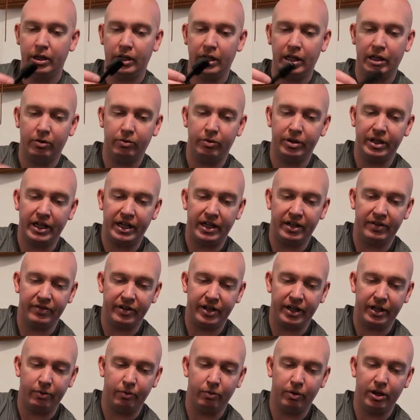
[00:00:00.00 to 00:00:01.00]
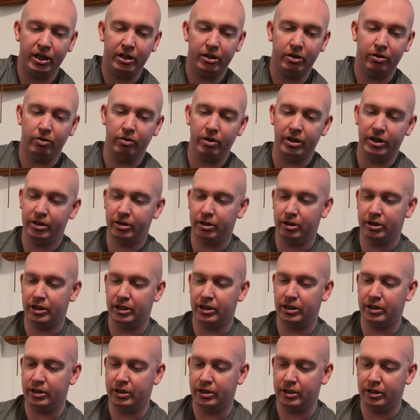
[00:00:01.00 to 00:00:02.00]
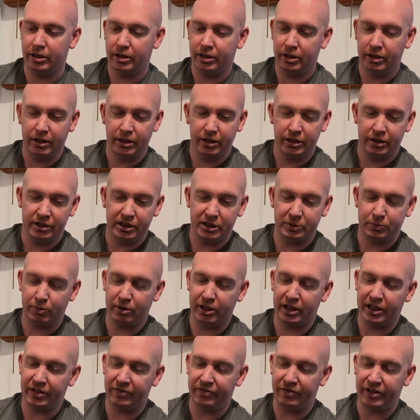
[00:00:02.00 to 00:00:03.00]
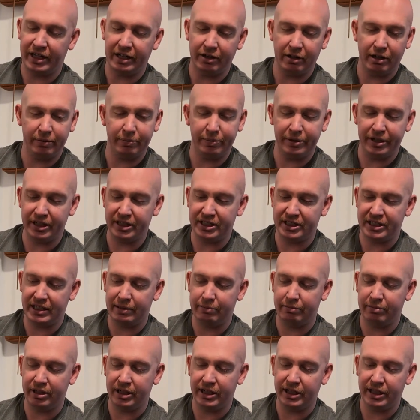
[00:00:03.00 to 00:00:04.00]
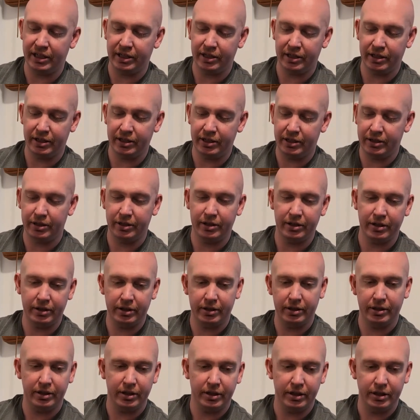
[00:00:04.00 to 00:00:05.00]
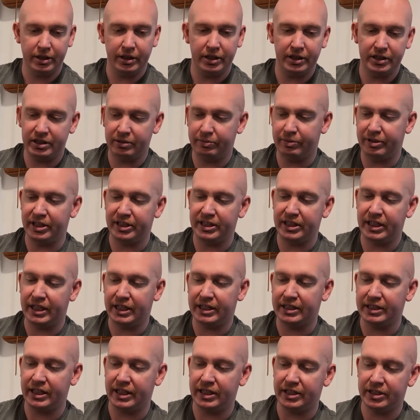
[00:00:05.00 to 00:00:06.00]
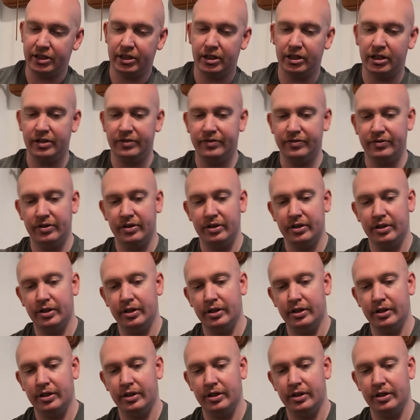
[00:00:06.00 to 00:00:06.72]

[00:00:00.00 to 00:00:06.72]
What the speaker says: Now we have a well-oiled spring and firing pin assembly. Some of this excess off.